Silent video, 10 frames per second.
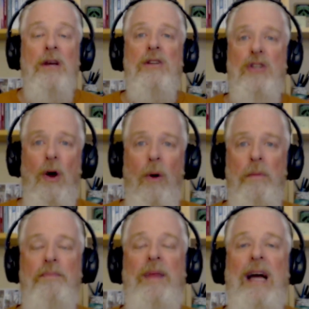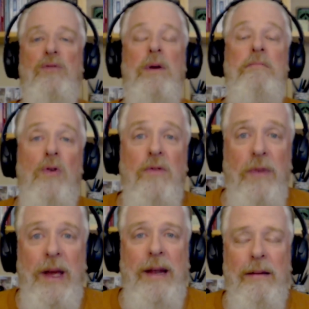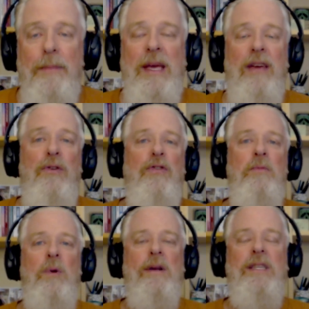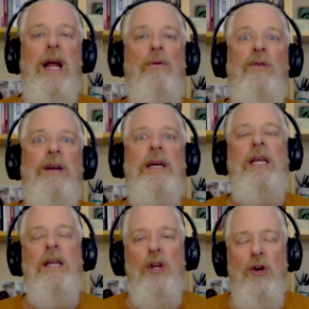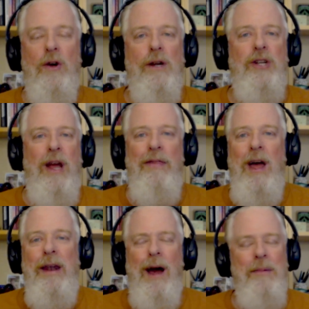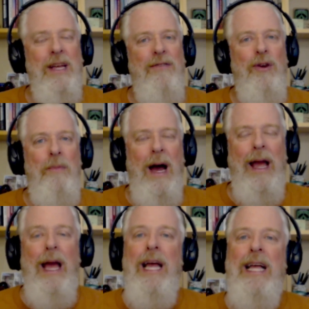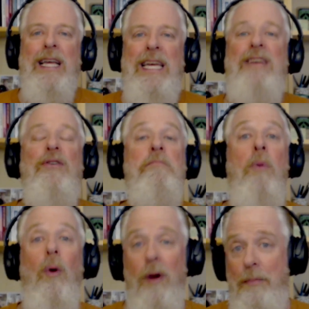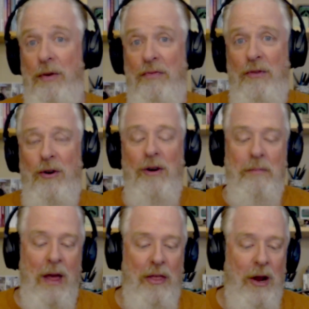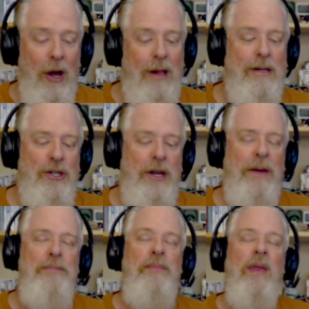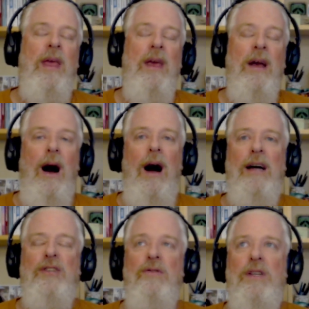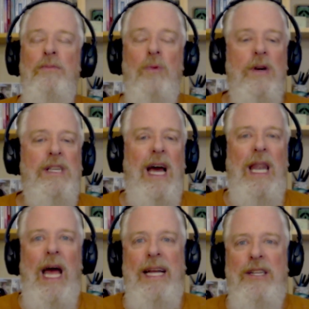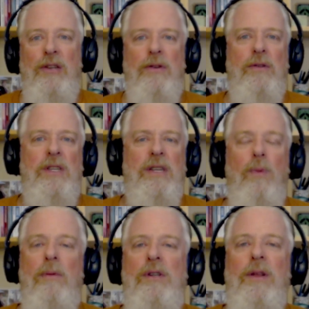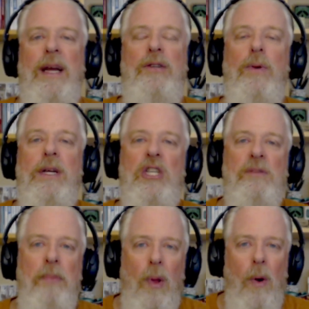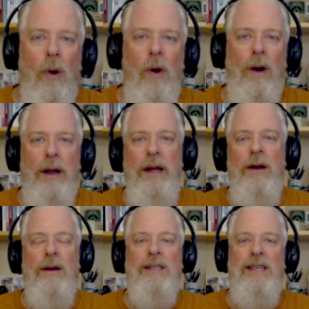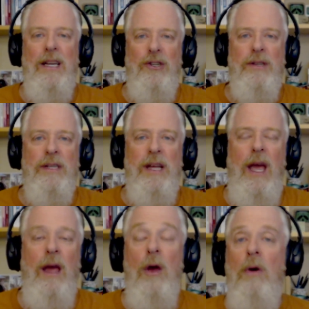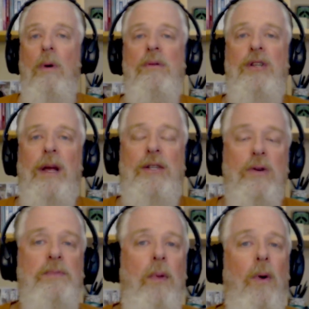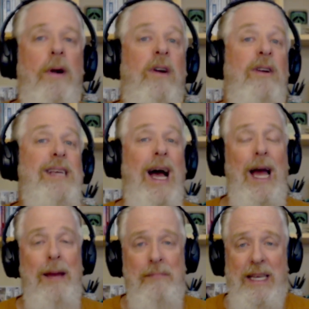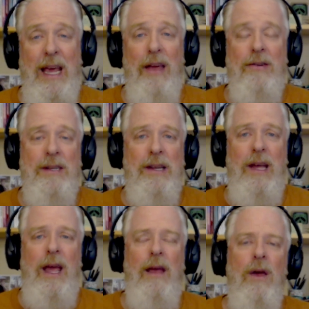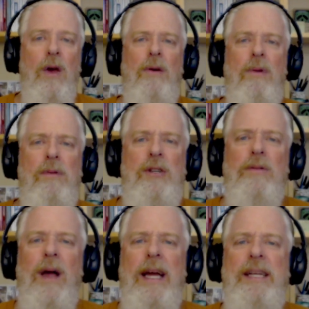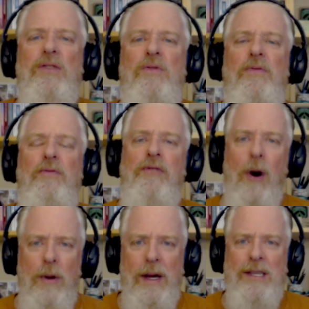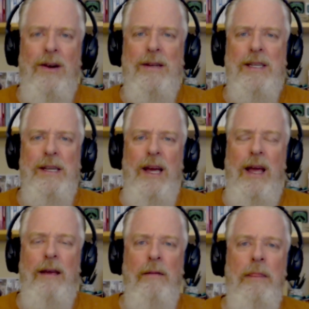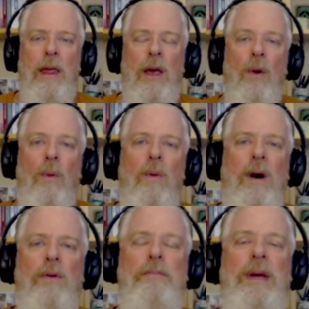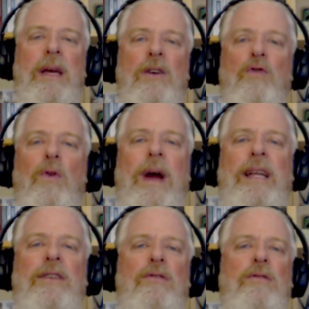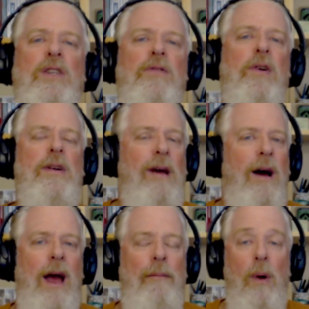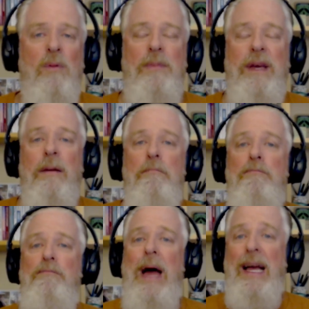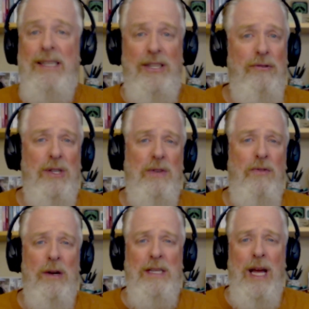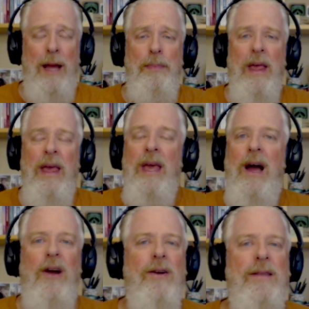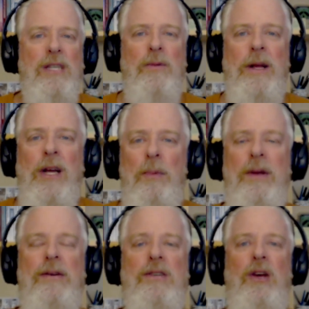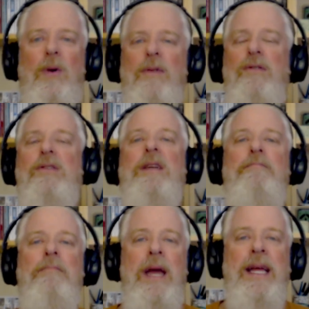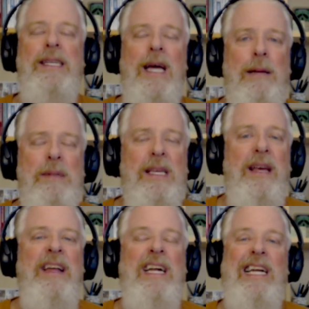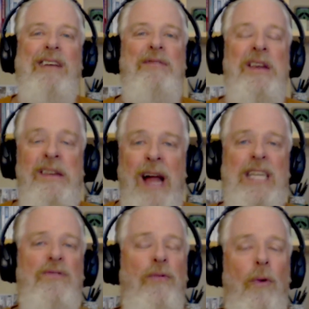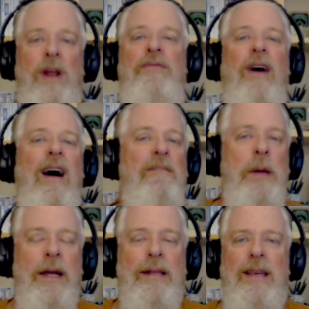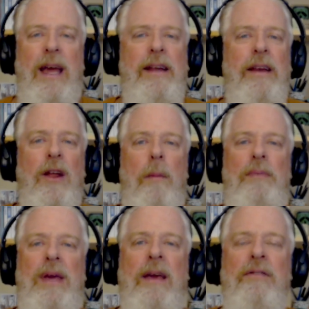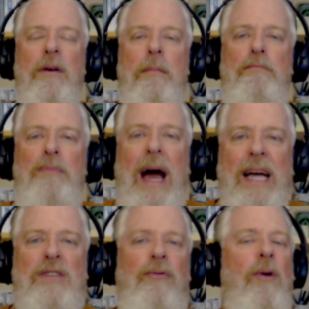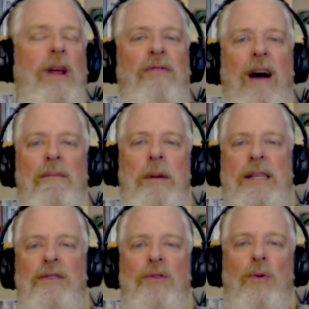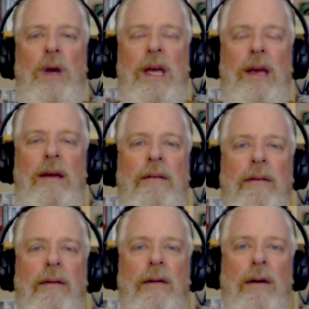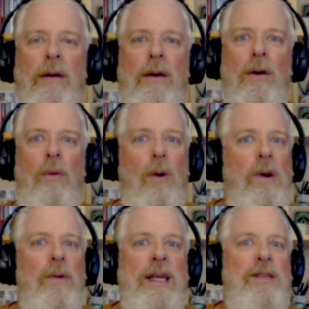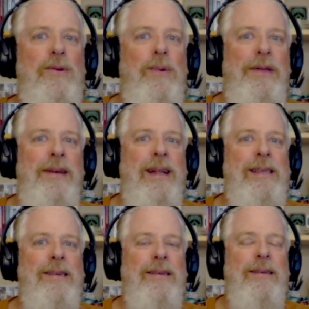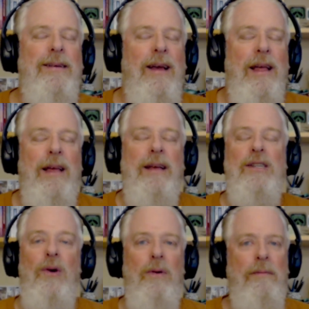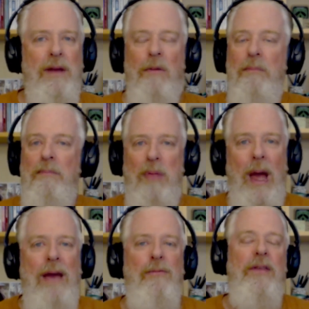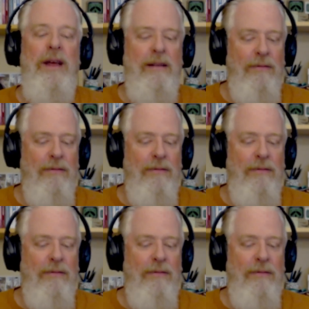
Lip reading: So as we move in, let me give you some words that I really encourage, and then I'm going to give you my even more preferred methodology. So some words I like to use is, what would you like to explore in our session today? What would you like to explore in our time together today? What would you like to focus on today? What would be a great use of our time? What would be the best use of our time? I heard this one a couple years ago. I've used it many times. If the next 45 minutes ended up being the best 45 minutes of your week, what would we do with it? So, play with it.